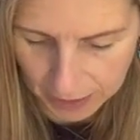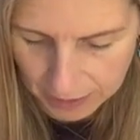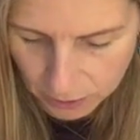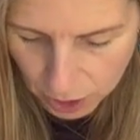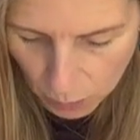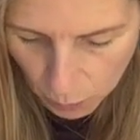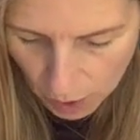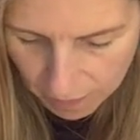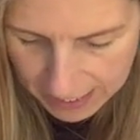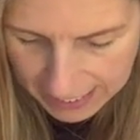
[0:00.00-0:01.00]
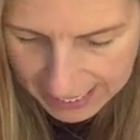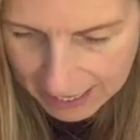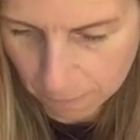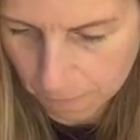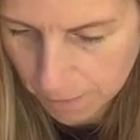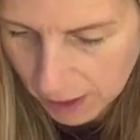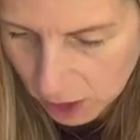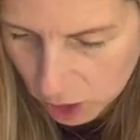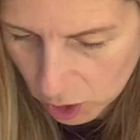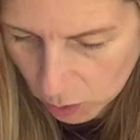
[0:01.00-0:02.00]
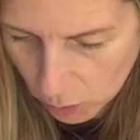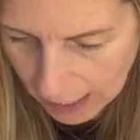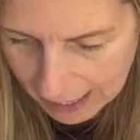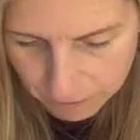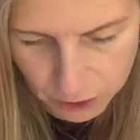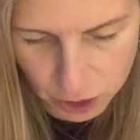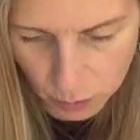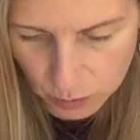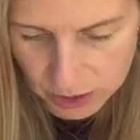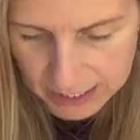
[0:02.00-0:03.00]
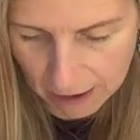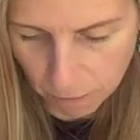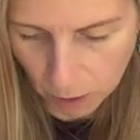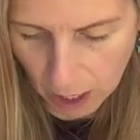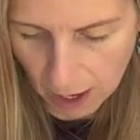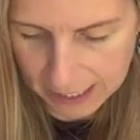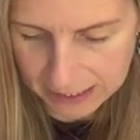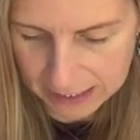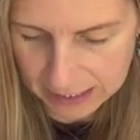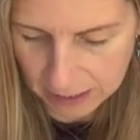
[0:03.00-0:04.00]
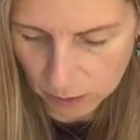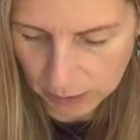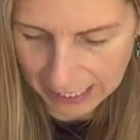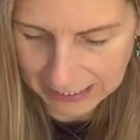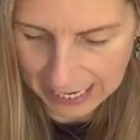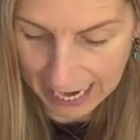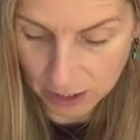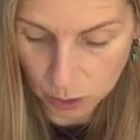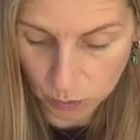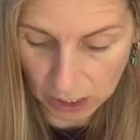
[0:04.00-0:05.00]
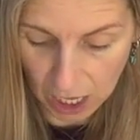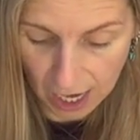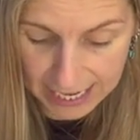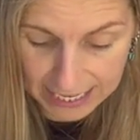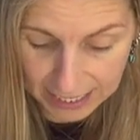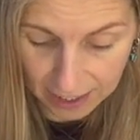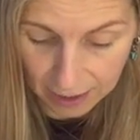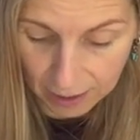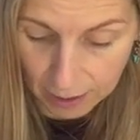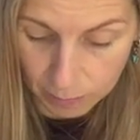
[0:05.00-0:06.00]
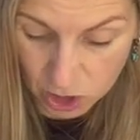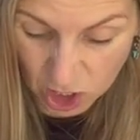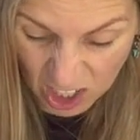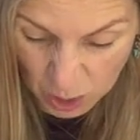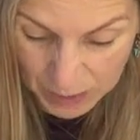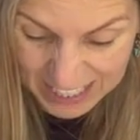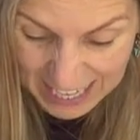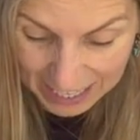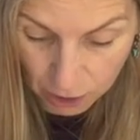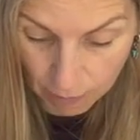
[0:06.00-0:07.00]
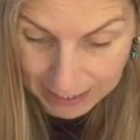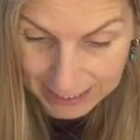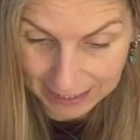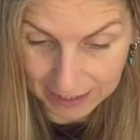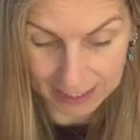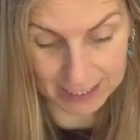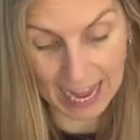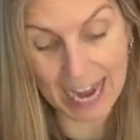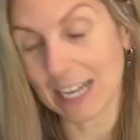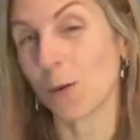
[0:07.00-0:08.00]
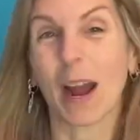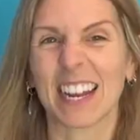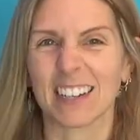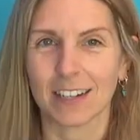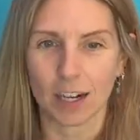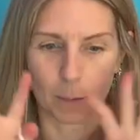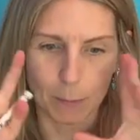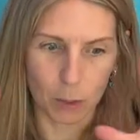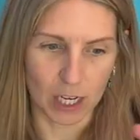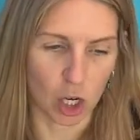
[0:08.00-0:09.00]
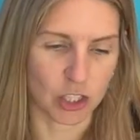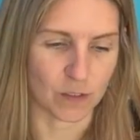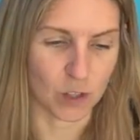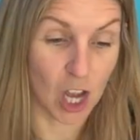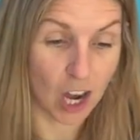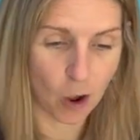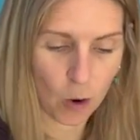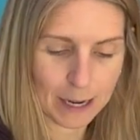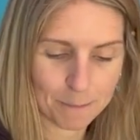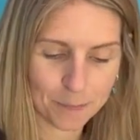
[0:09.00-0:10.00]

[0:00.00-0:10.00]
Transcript: Now don't worry if you have to do several lines to get it how you would like, because you're going to be decorating this anyway. You're going to be putting lots of colour on it.